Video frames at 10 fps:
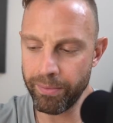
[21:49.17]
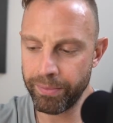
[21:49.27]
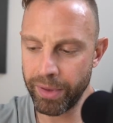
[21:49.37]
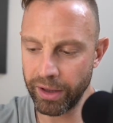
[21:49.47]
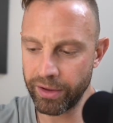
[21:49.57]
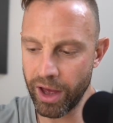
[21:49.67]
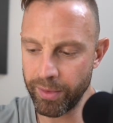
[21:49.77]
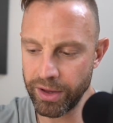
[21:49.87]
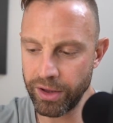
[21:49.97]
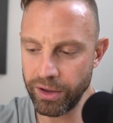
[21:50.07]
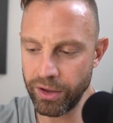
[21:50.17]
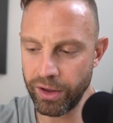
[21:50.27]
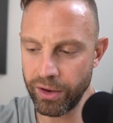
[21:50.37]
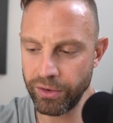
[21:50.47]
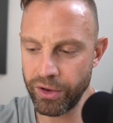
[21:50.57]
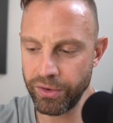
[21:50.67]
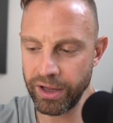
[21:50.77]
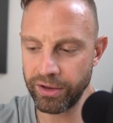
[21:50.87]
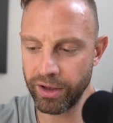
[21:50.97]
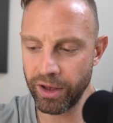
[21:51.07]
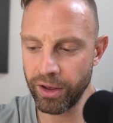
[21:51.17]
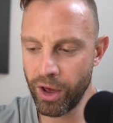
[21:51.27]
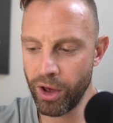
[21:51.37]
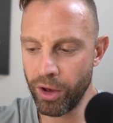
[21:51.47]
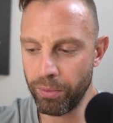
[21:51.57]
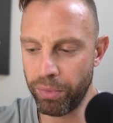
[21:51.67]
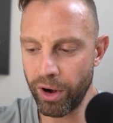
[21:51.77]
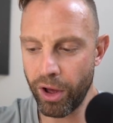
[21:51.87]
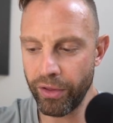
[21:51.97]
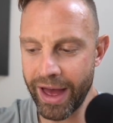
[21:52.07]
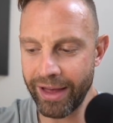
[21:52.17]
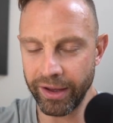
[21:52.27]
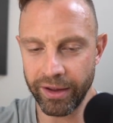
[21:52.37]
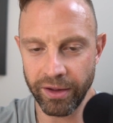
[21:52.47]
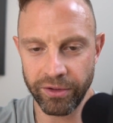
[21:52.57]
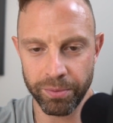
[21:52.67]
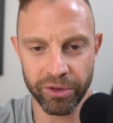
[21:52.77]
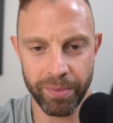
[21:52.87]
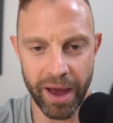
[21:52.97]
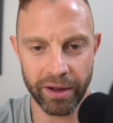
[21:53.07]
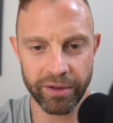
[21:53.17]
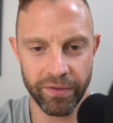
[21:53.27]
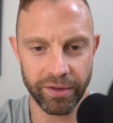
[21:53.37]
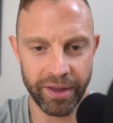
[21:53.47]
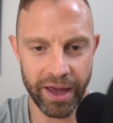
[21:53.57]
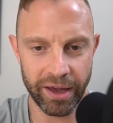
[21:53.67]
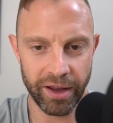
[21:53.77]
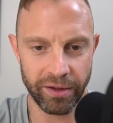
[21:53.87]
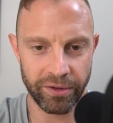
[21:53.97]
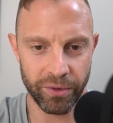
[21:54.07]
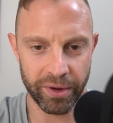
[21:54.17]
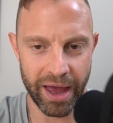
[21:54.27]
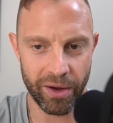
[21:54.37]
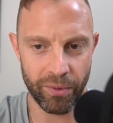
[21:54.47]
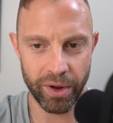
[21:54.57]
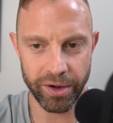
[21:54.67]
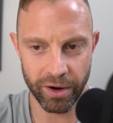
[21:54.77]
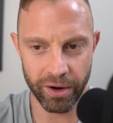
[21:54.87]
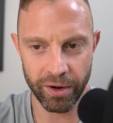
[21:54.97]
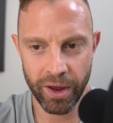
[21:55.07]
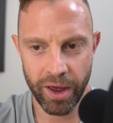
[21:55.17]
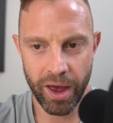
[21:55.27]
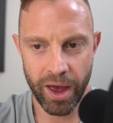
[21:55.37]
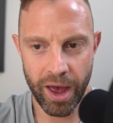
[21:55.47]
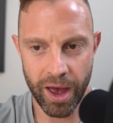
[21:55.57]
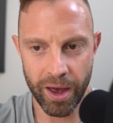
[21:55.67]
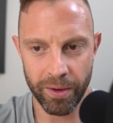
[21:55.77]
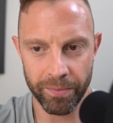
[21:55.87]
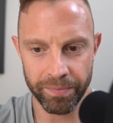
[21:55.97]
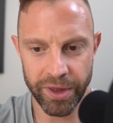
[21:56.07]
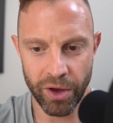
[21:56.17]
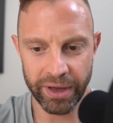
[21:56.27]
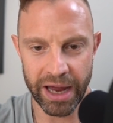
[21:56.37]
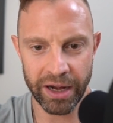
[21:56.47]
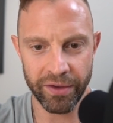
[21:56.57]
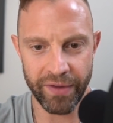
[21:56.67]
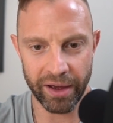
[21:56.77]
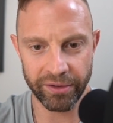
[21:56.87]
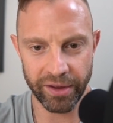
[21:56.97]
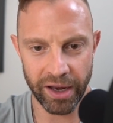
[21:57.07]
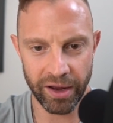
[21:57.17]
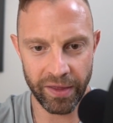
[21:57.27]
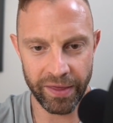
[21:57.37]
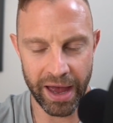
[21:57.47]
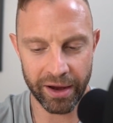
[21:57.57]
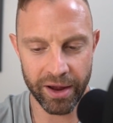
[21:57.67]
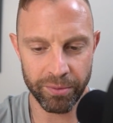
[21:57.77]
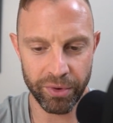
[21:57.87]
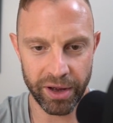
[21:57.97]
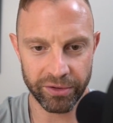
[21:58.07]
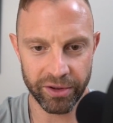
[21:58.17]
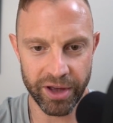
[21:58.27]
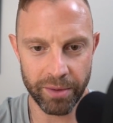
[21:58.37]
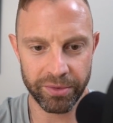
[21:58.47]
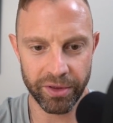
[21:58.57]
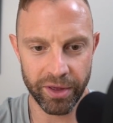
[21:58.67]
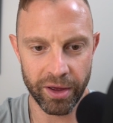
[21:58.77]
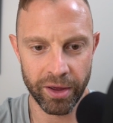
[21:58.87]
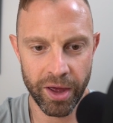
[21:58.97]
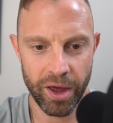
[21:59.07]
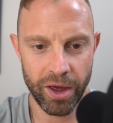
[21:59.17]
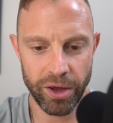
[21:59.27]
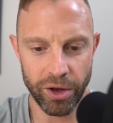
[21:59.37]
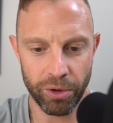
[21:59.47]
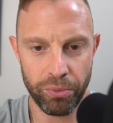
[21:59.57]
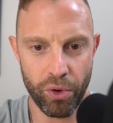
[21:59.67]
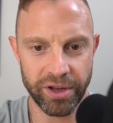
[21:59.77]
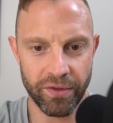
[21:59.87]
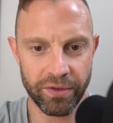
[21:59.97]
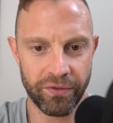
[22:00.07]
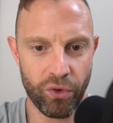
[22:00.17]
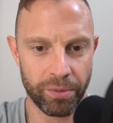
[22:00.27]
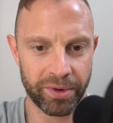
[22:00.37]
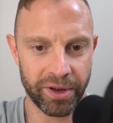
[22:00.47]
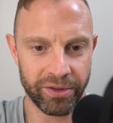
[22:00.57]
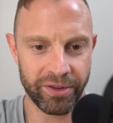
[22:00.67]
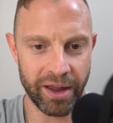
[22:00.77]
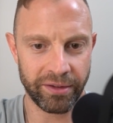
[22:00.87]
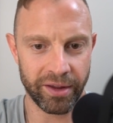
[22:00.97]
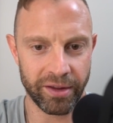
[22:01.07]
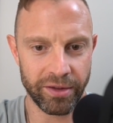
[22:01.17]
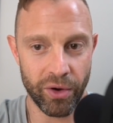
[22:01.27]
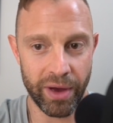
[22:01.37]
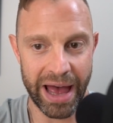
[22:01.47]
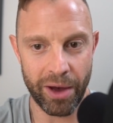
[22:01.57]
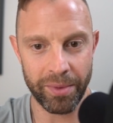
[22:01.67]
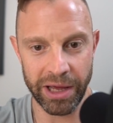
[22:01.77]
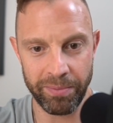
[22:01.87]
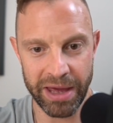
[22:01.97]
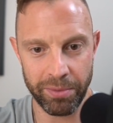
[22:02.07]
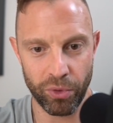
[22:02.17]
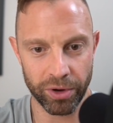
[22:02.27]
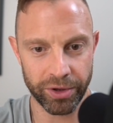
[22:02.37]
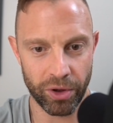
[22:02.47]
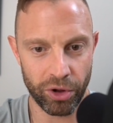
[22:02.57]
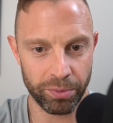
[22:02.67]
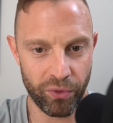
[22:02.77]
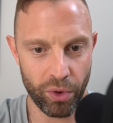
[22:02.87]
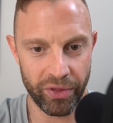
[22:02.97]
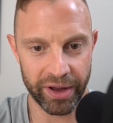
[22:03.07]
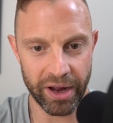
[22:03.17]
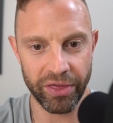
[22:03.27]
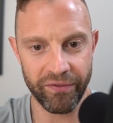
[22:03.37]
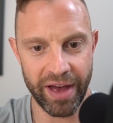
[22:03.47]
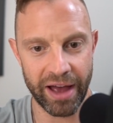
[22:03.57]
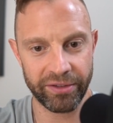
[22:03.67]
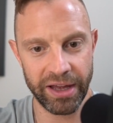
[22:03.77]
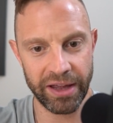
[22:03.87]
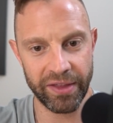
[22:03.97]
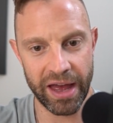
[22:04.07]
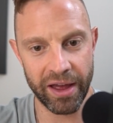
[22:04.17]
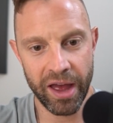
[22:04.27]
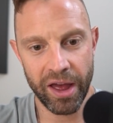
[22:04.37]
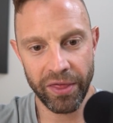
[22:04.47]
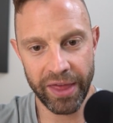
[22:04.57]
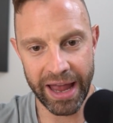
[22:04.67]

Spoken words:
big time. And you do need to put all that like into perspective and take it into account when you're getting the vaccine. And then that kind of brings us up to the point of informed consent, and how many people were told before they got the vaccine that they